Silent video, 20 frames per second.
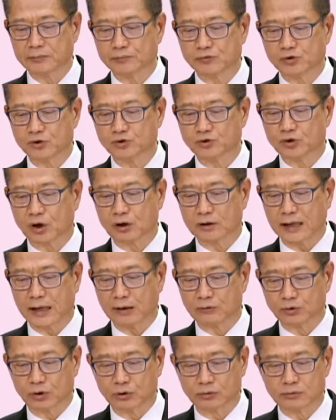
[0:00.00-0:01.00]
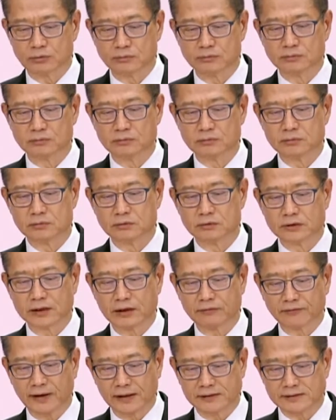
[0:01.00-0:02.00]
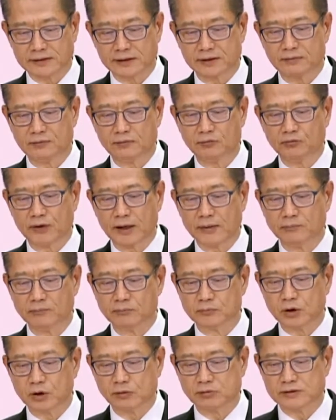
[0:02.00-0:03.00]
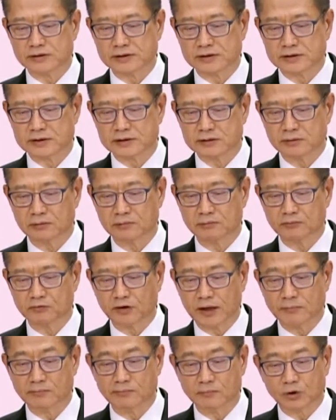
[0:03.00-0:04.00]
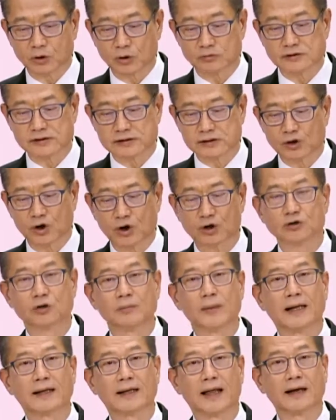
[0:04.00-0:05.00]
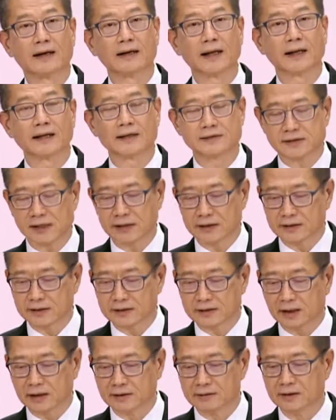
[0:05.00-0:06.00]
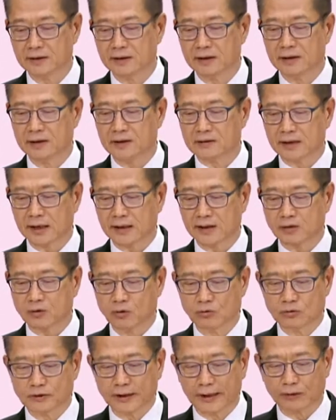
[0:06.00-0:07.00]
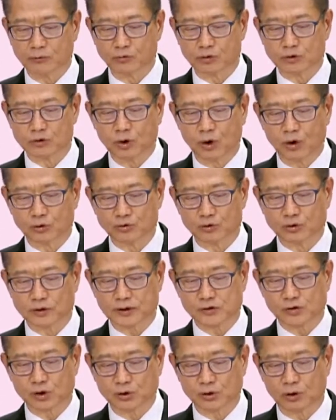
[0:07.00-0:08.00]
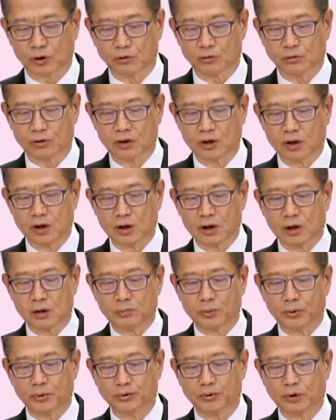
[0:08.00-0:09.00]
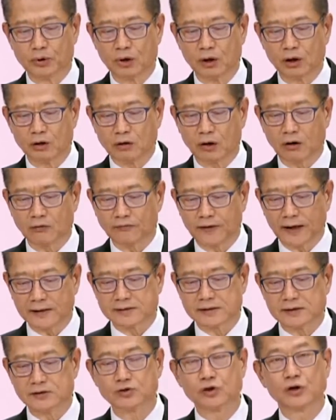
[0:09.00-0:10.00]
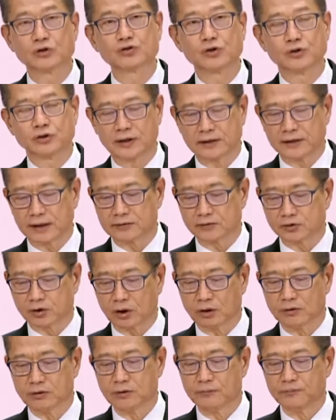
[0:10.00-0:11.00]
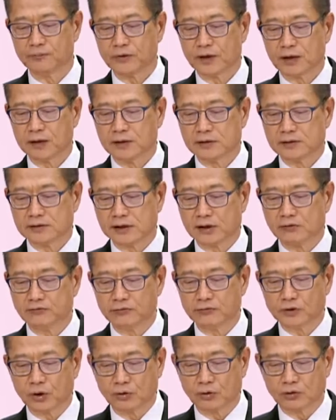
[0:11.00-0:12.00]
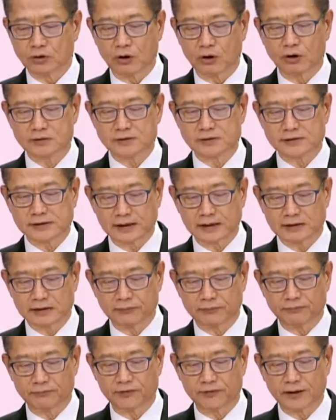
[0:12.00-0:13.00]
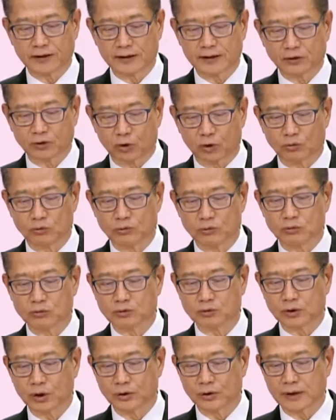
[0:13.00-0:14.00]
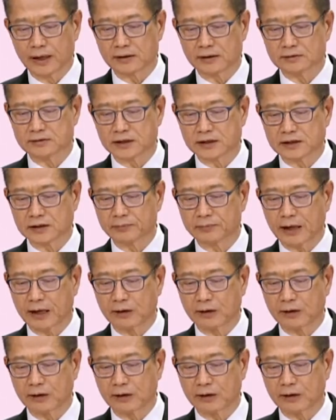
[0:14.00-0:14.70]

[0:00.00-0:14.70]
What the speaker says: In addition, the government has been actively promoting the development of vocational and professional education and training by providing flexible and diversified pathways for young people with different aspirations and abilities, with view to nurturing talents required for the development of Hong Kong.